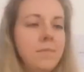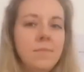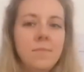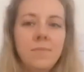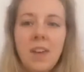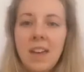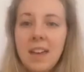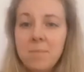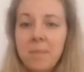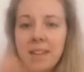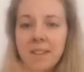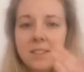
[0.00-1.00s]
that it
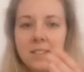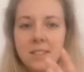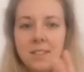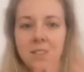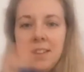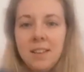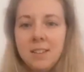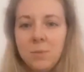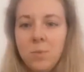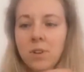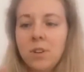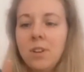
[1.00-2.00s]
makes, that's
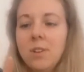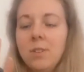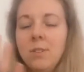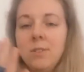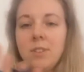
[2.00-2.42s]
one whole